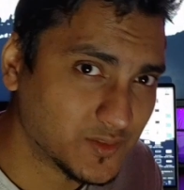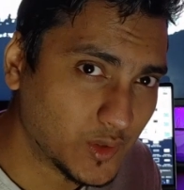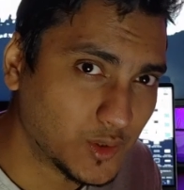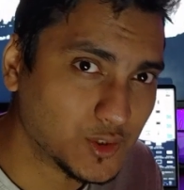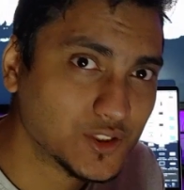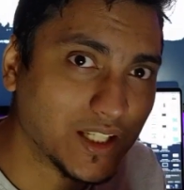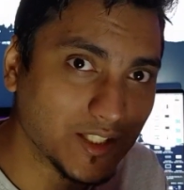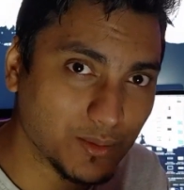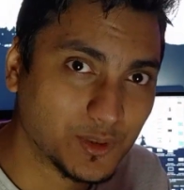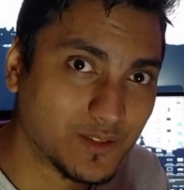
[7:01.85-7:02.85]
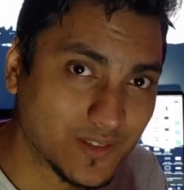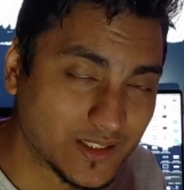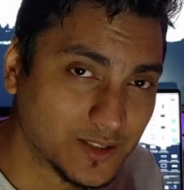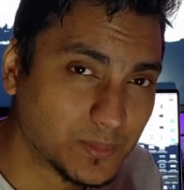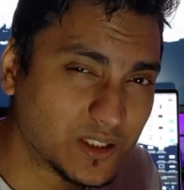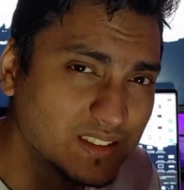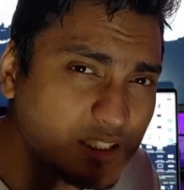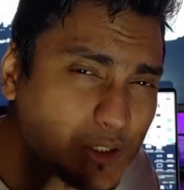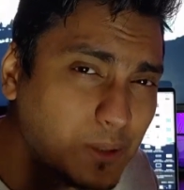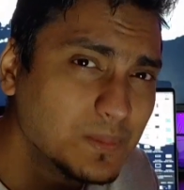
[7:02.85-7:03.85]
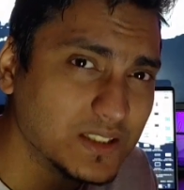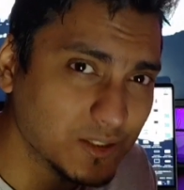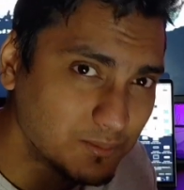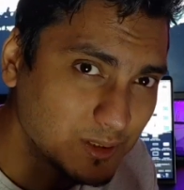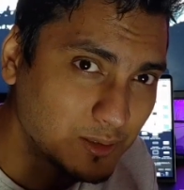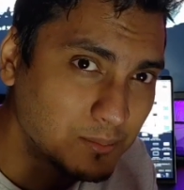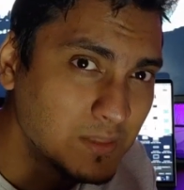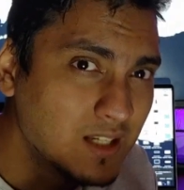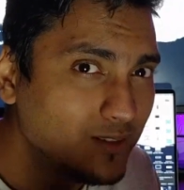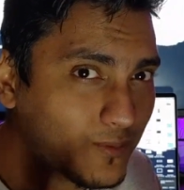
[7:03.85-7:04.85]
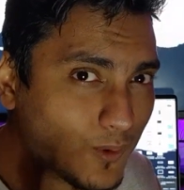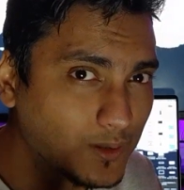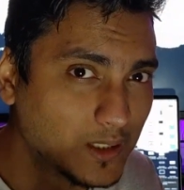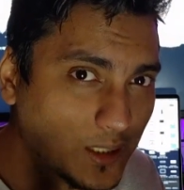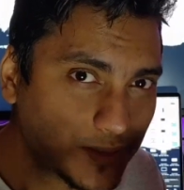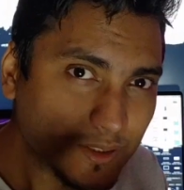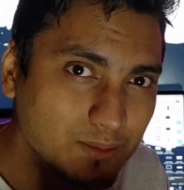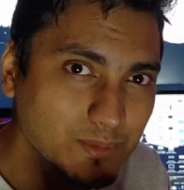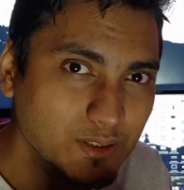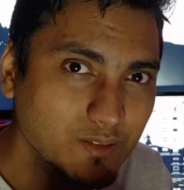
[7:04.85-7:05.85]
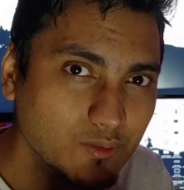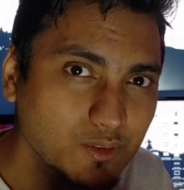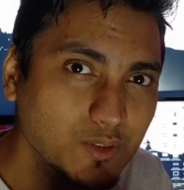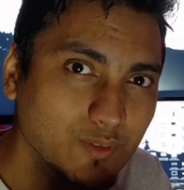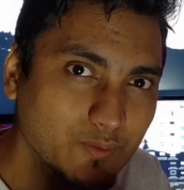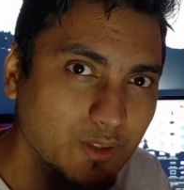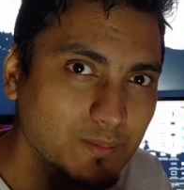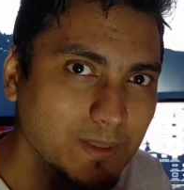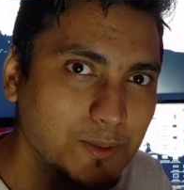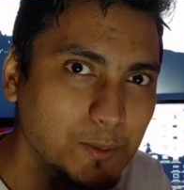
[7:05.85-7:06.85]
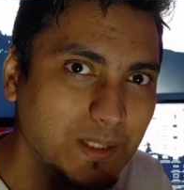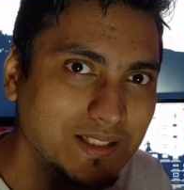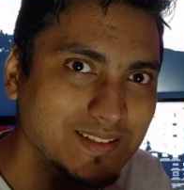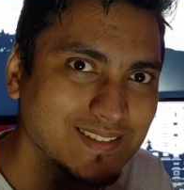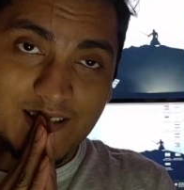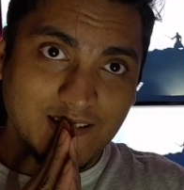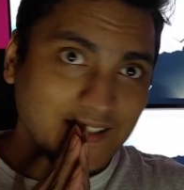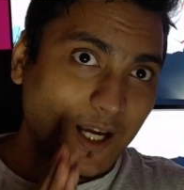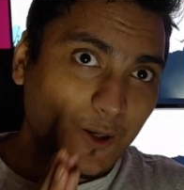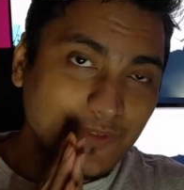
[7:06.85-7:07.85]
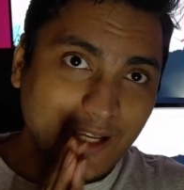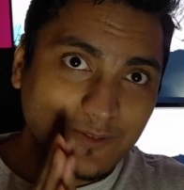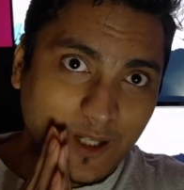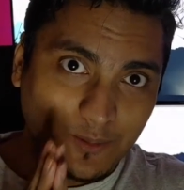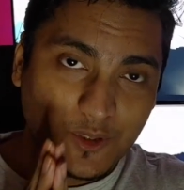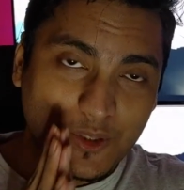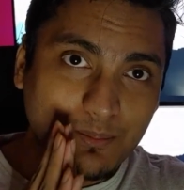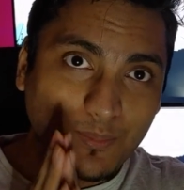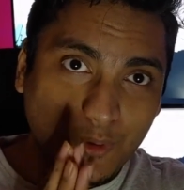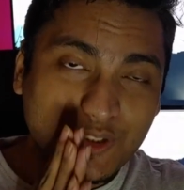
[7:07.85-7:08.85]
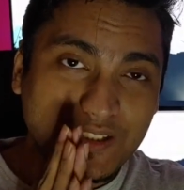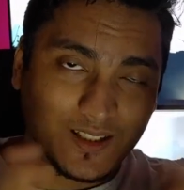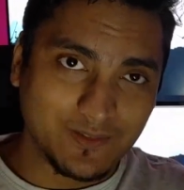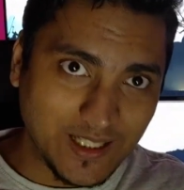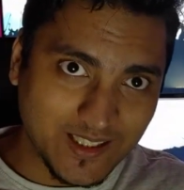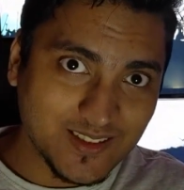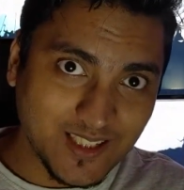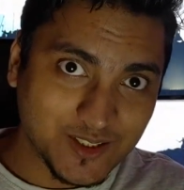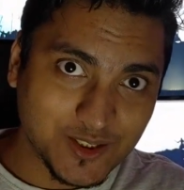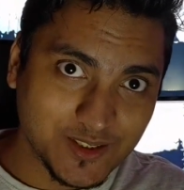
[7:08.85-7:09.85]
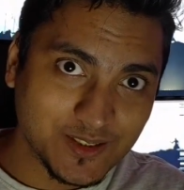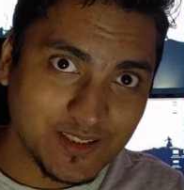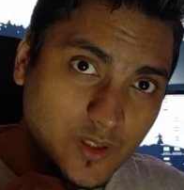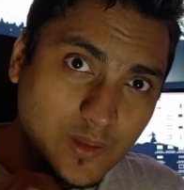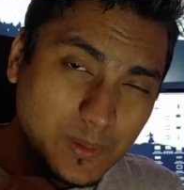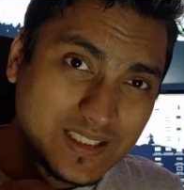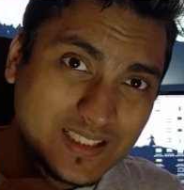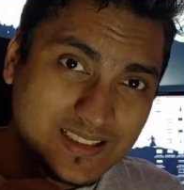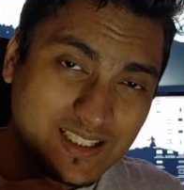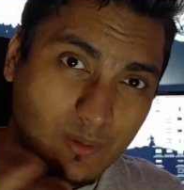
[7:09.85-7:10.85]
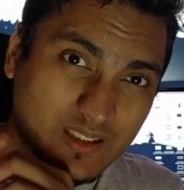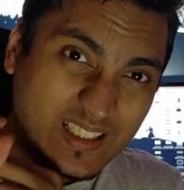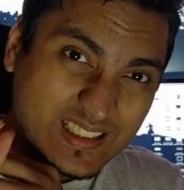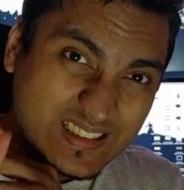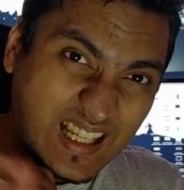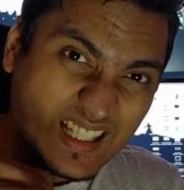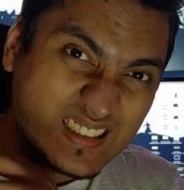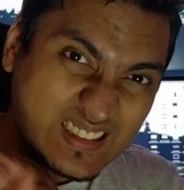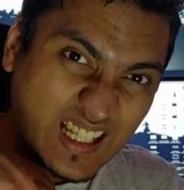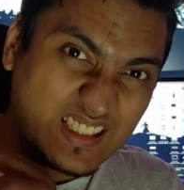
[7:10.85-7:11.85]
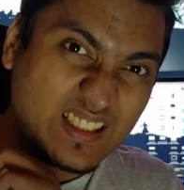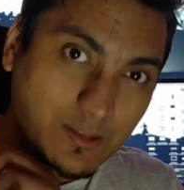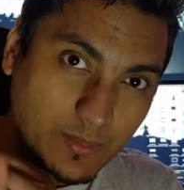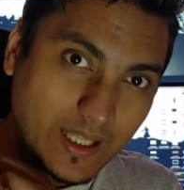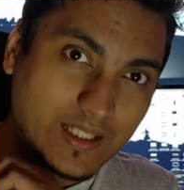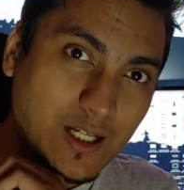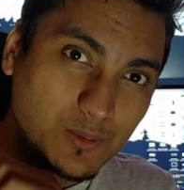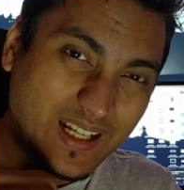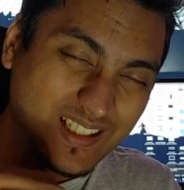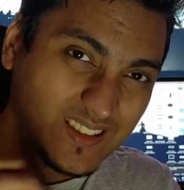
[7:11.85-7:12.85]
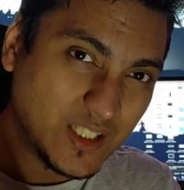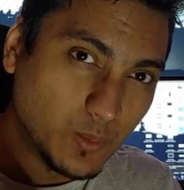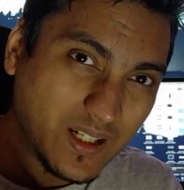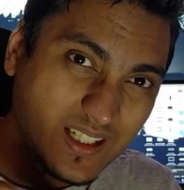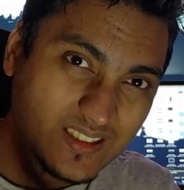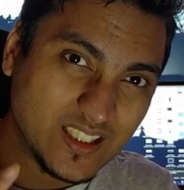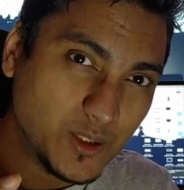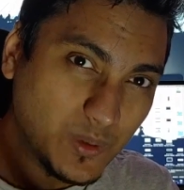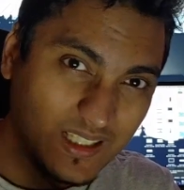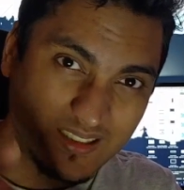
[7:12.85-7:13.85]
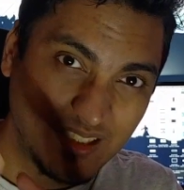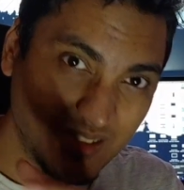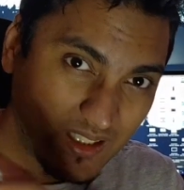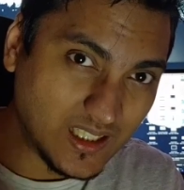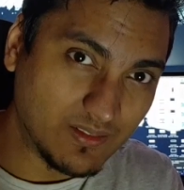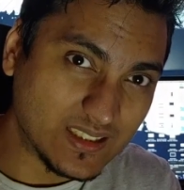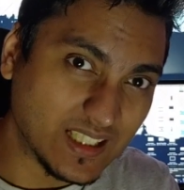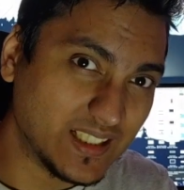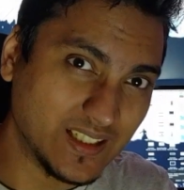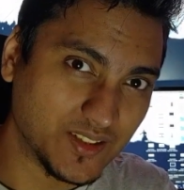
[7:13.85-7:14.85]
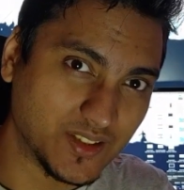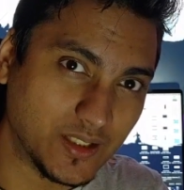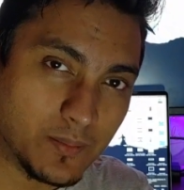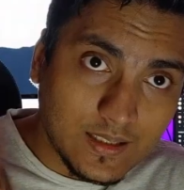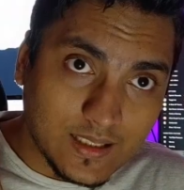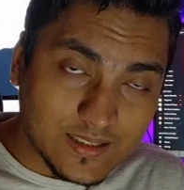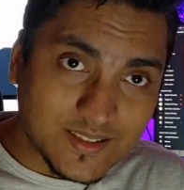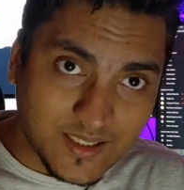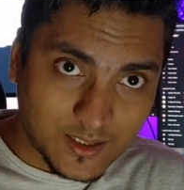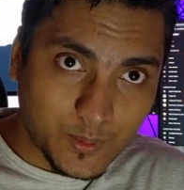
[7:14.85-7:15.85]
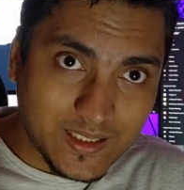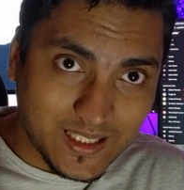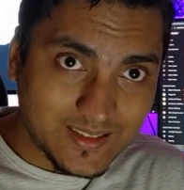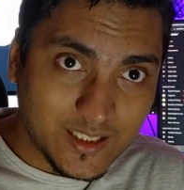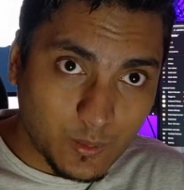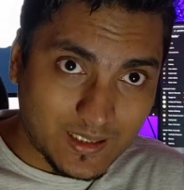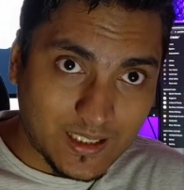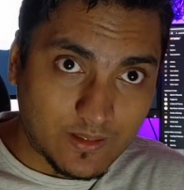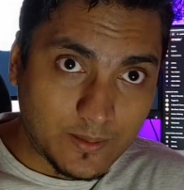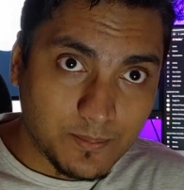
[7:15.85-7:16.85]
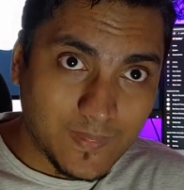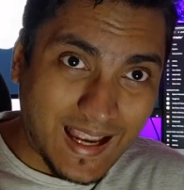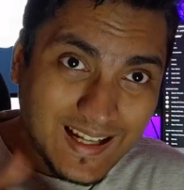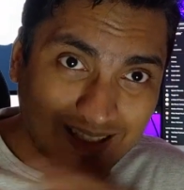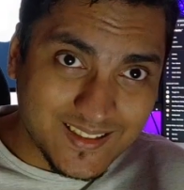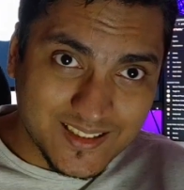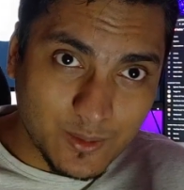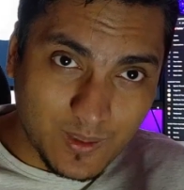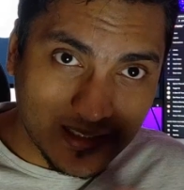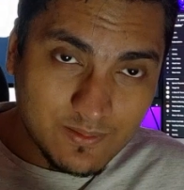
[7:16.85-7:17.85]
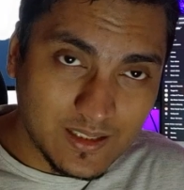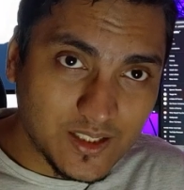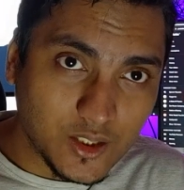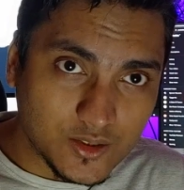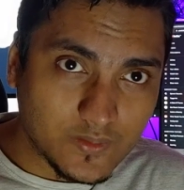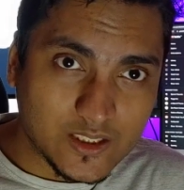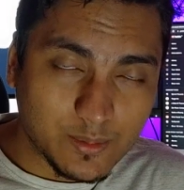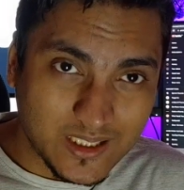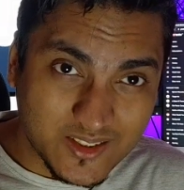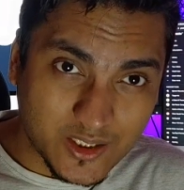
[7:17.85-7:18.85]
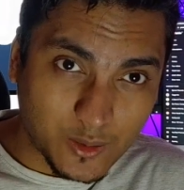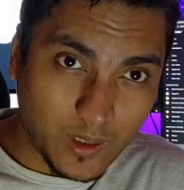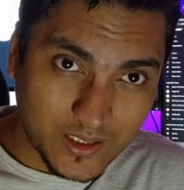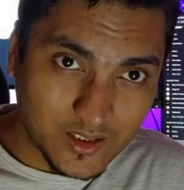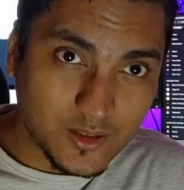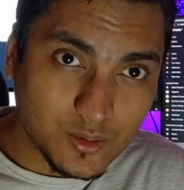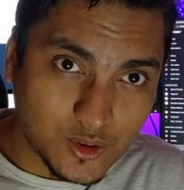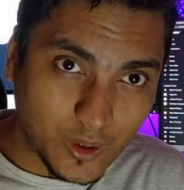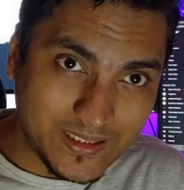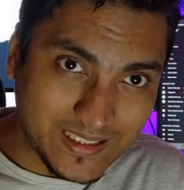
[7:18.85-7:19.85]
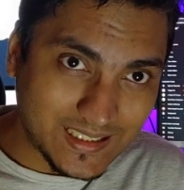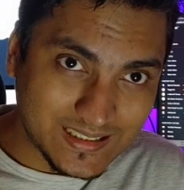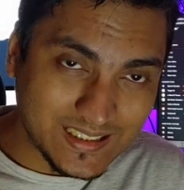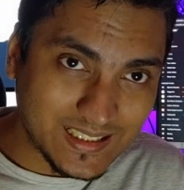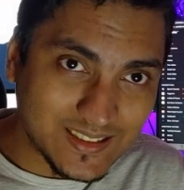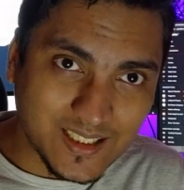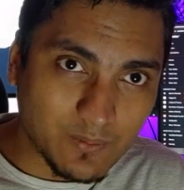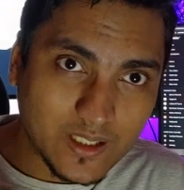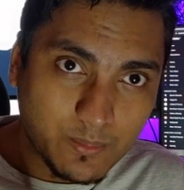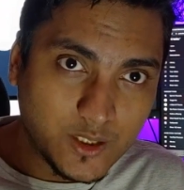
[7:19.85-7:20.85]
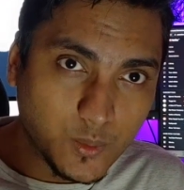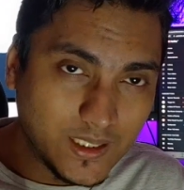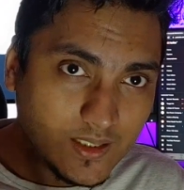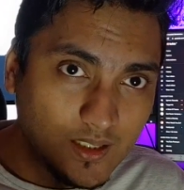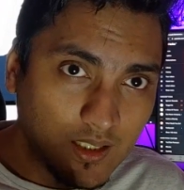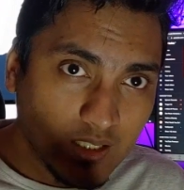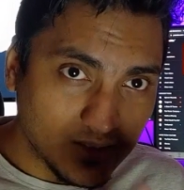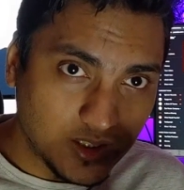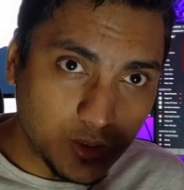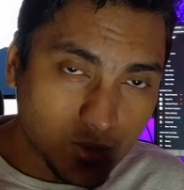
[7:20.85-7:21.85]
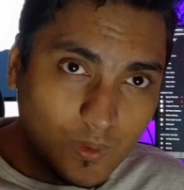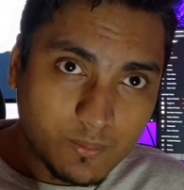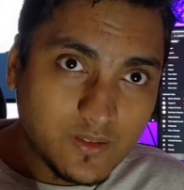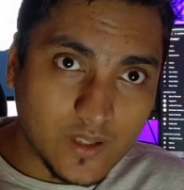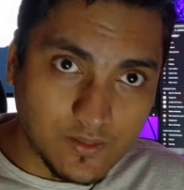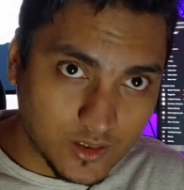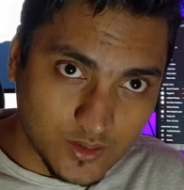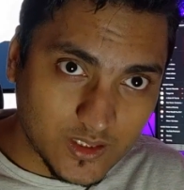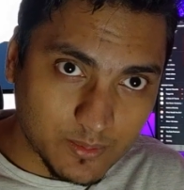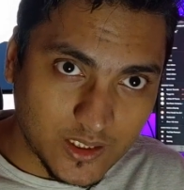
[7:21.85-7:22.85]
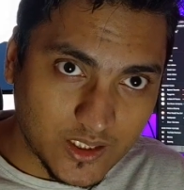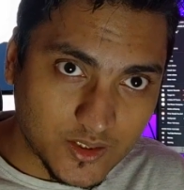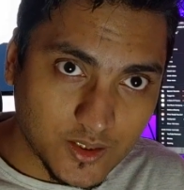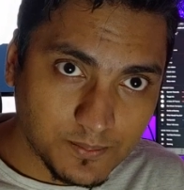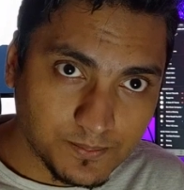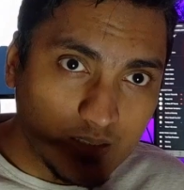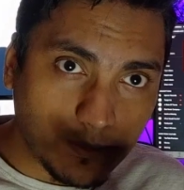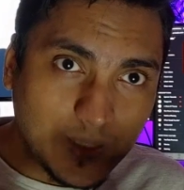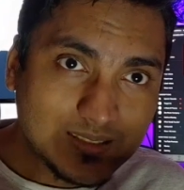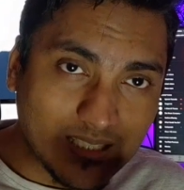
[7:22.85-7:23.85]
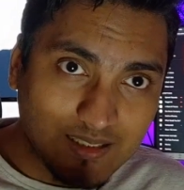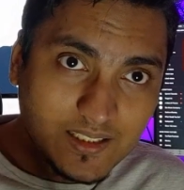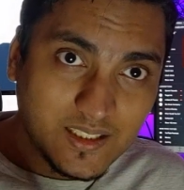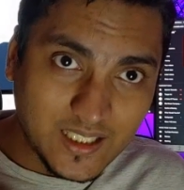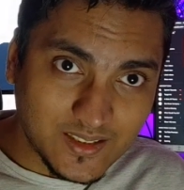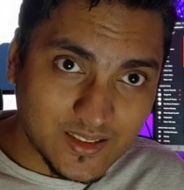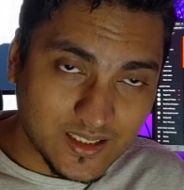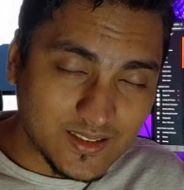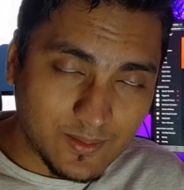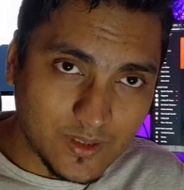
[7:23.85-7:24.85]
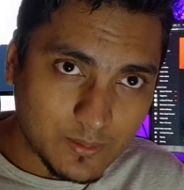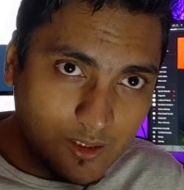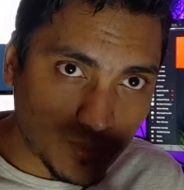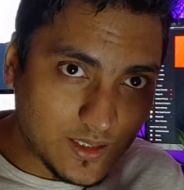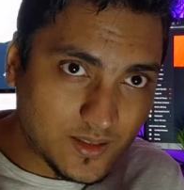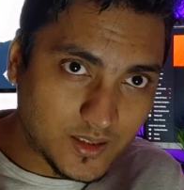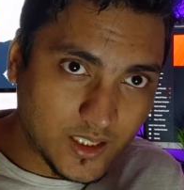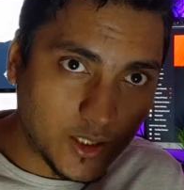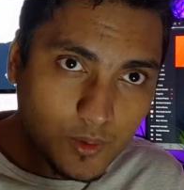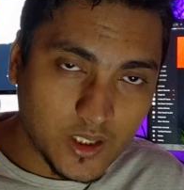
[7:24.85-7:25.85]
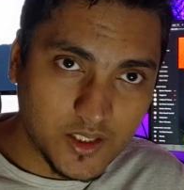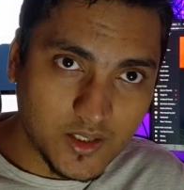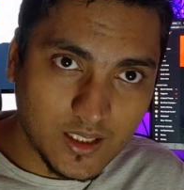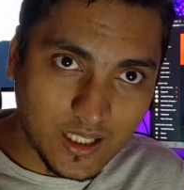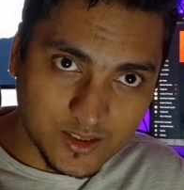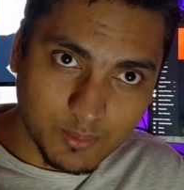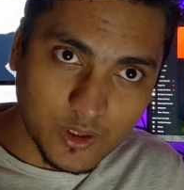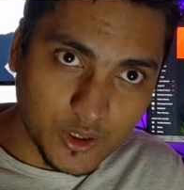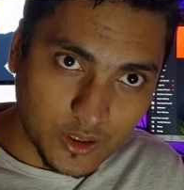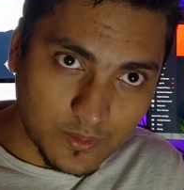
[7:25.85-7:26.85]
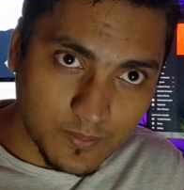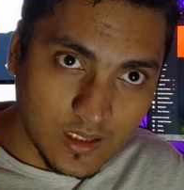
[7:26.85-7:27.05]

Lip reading: this video, share it among your friends and peers, and comment down below what other company reviews you would want me to make. Now we have come to the most awaited section. We will be discussing about the exact salary breakdown at SD1, SD2 and SD3 levels at TRC. Let's start with SD1 level. At SD1 level, the years of experience required to join TRC is somewhere between 0 to 1.5 years of experience. The base salary range is somewhere between 30 to 33 lakhs per year.